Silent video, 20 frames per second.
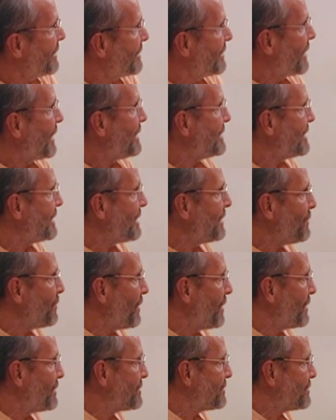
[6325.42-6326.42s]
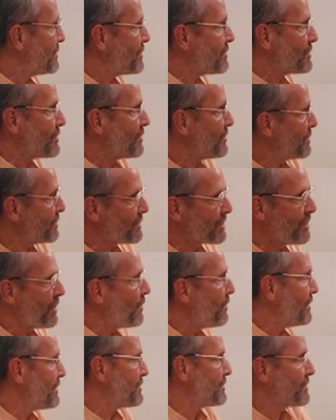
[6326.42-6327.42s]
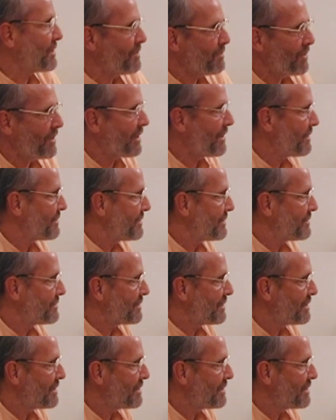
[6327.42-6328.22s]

The idea was just so you're going somewhere.